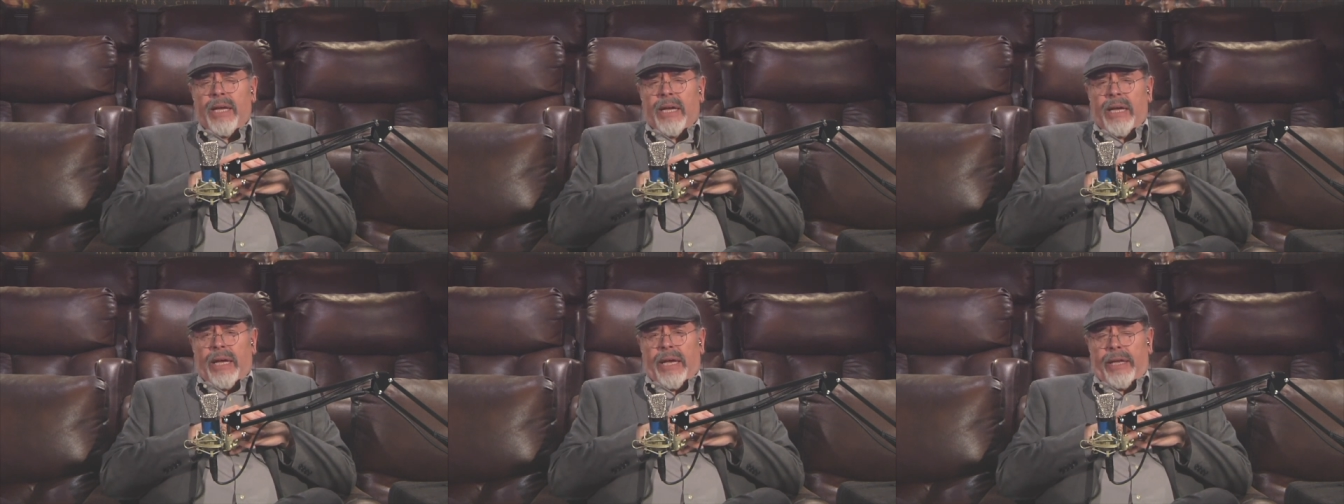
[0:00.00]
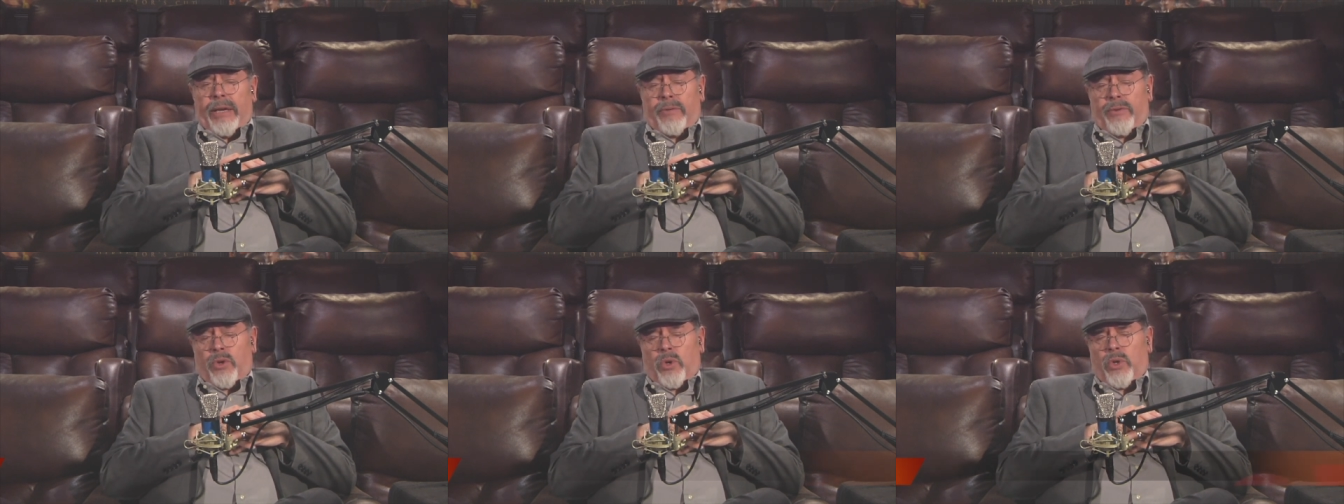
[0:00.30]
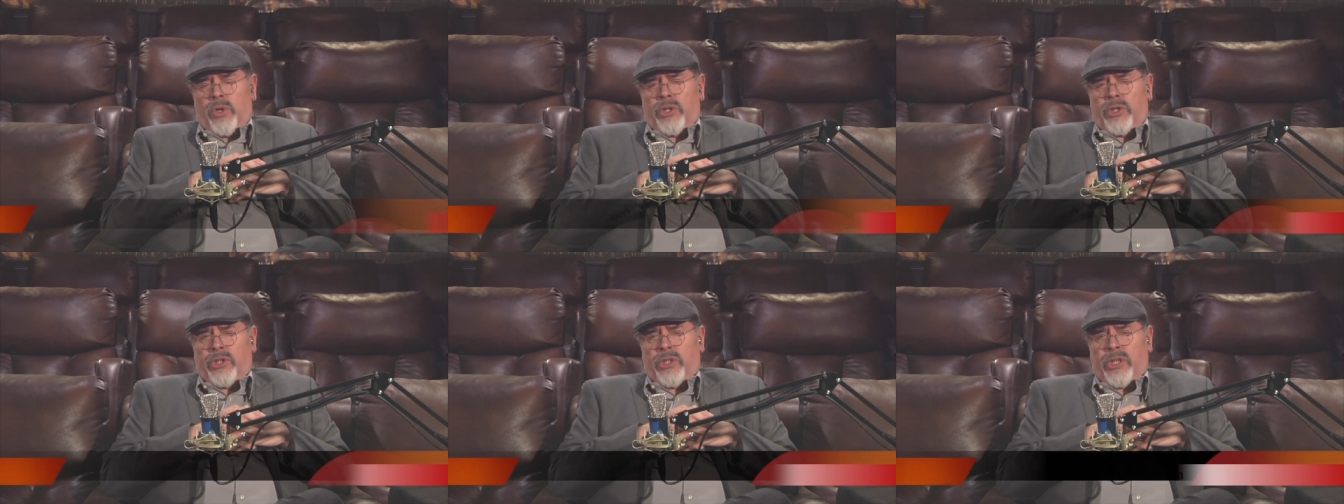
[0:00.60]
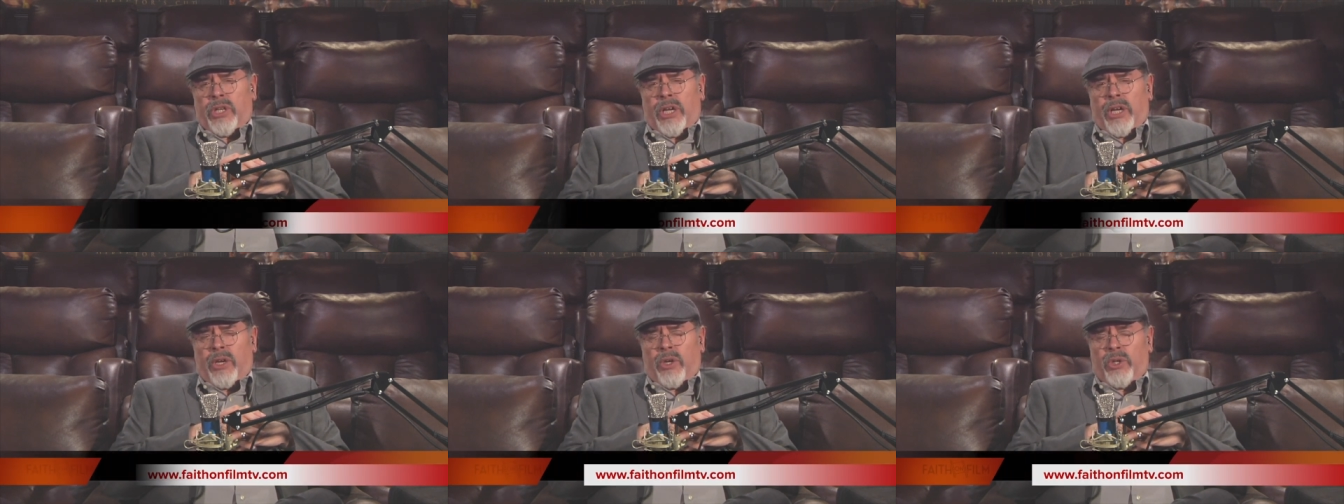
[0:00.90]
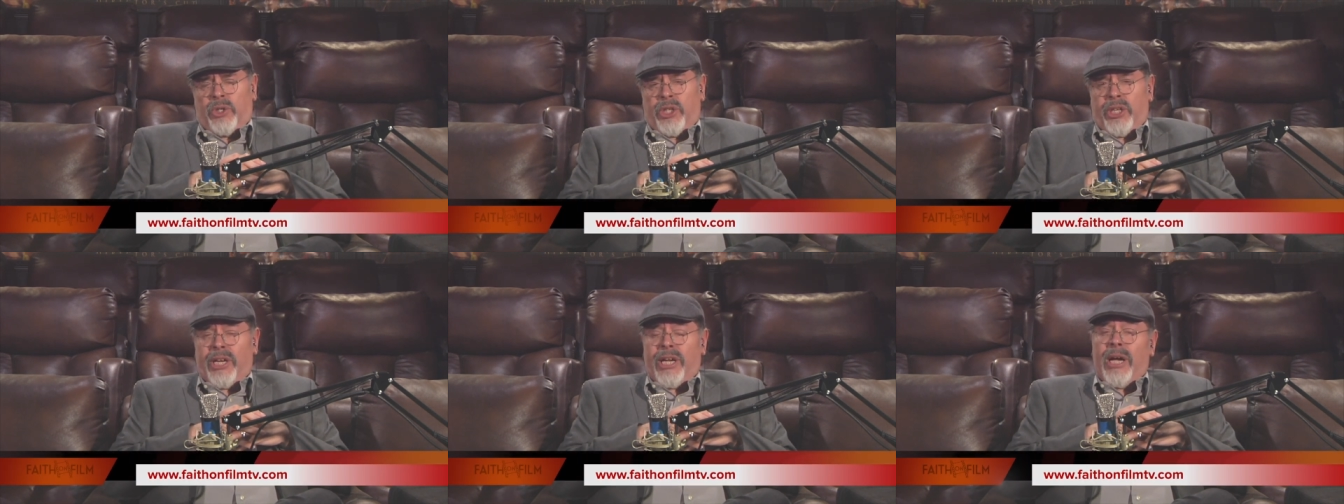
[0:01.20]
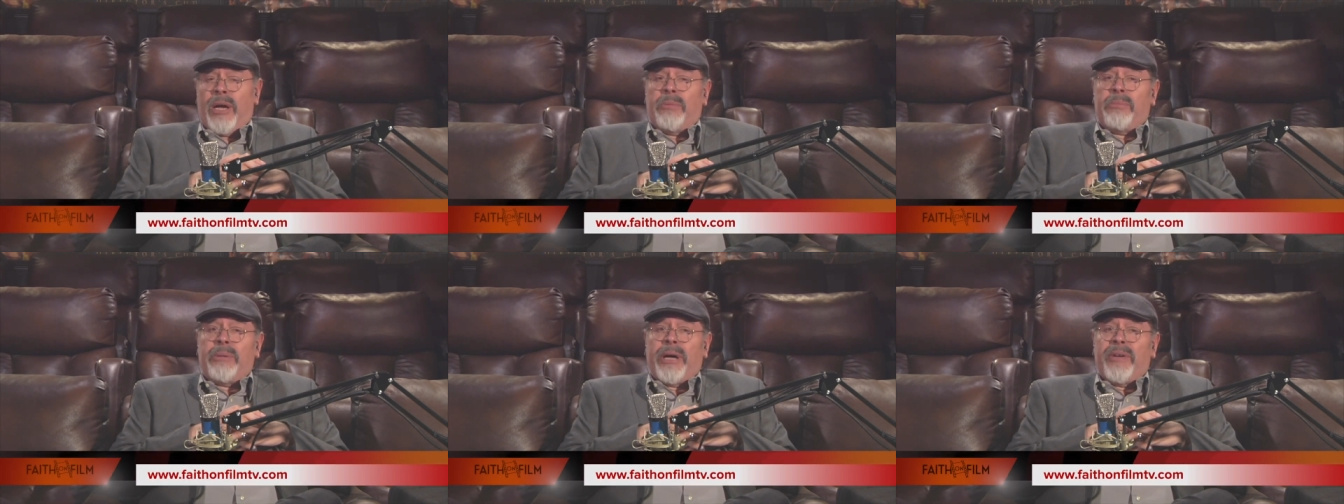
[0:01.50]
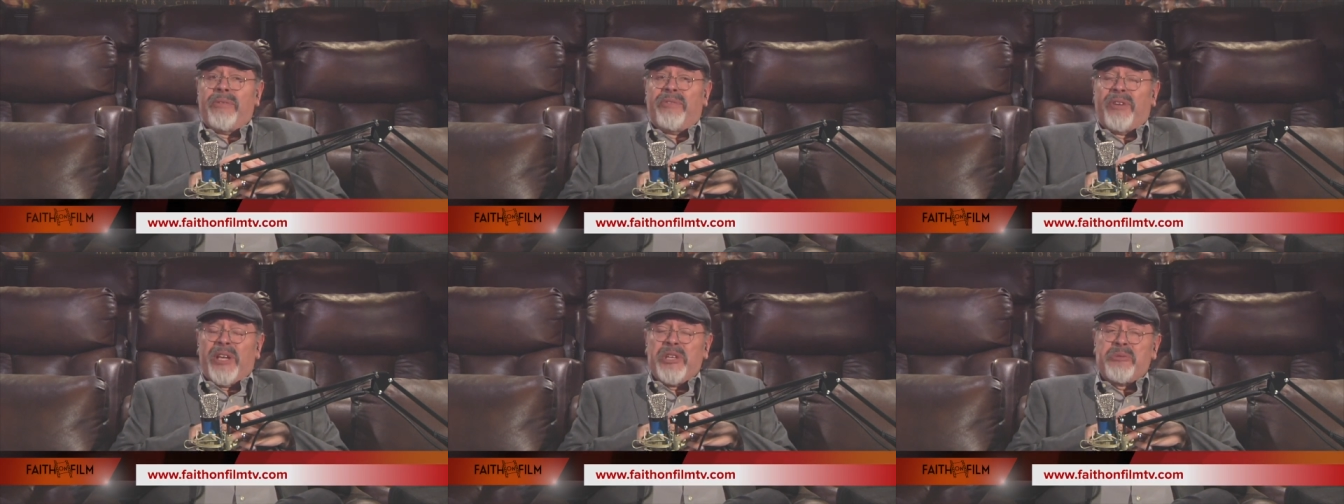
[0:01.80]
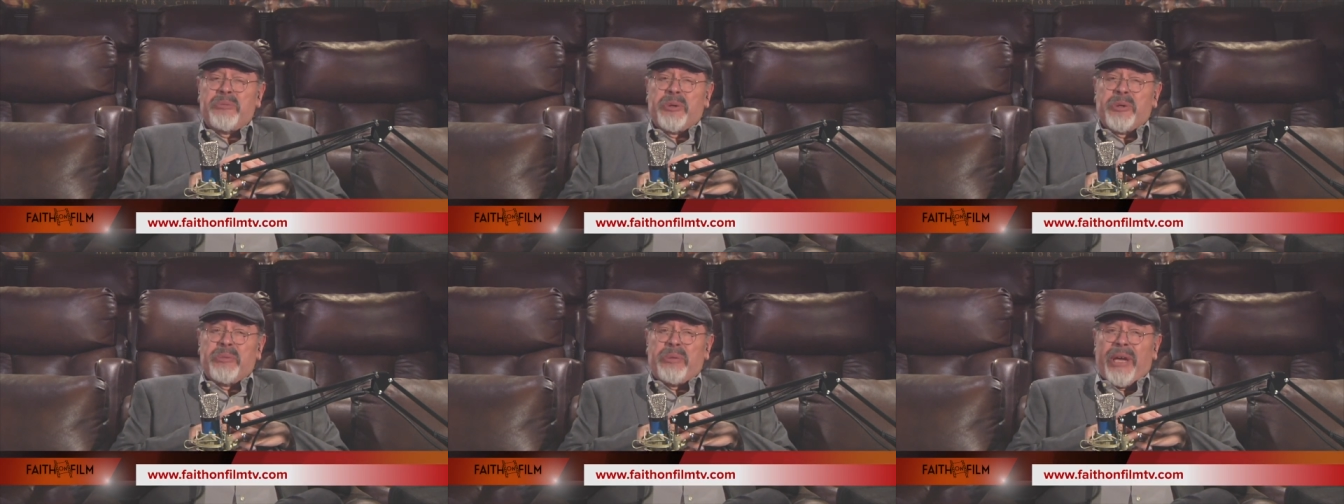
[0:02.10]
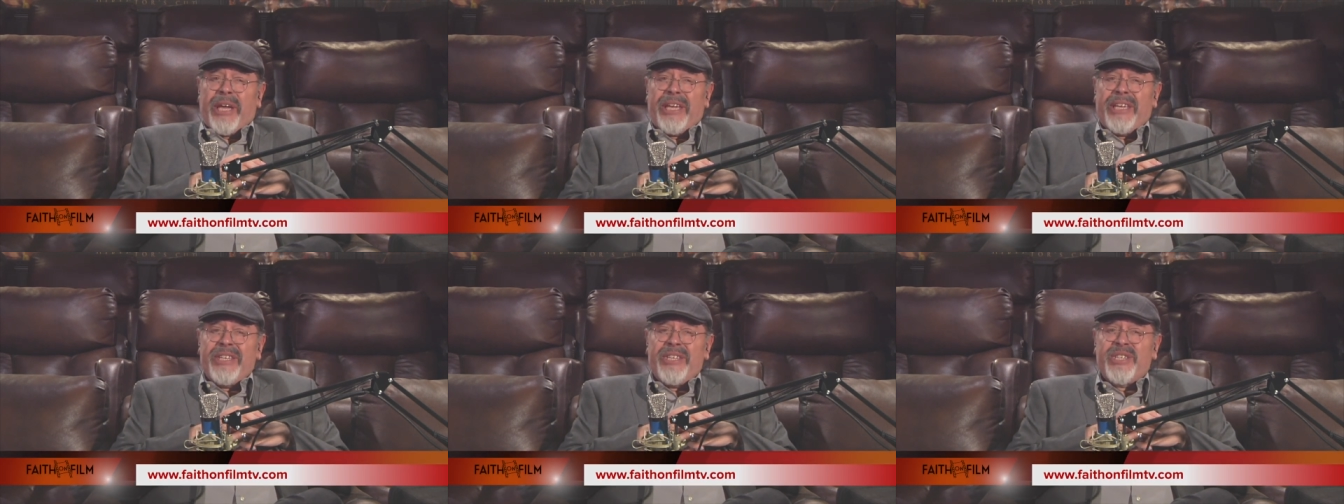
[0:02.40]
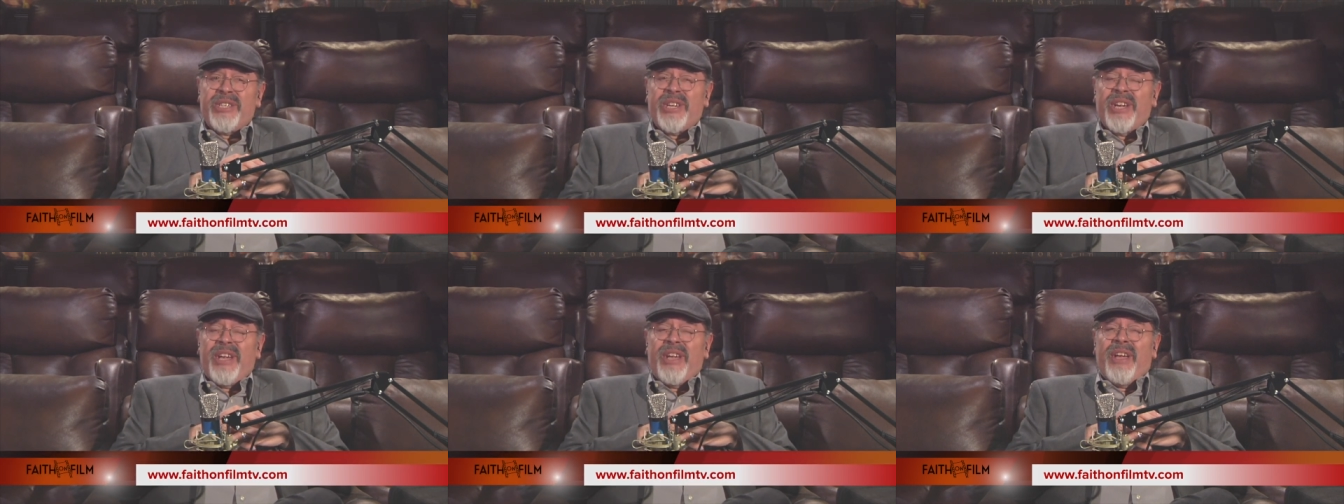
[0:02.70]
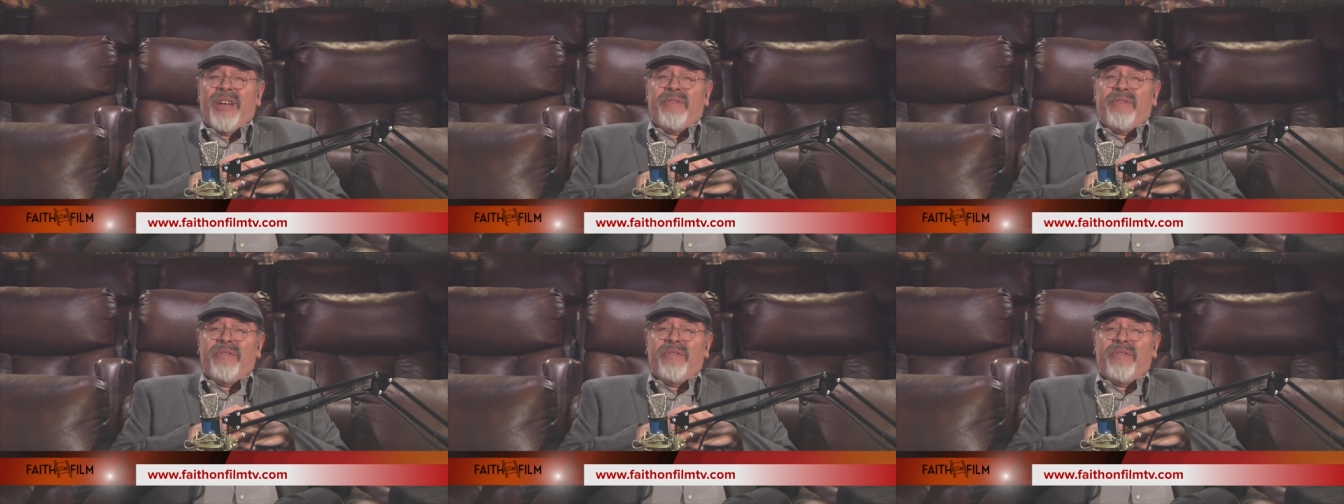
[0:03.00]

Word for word: And of course, go check out my Facebook page,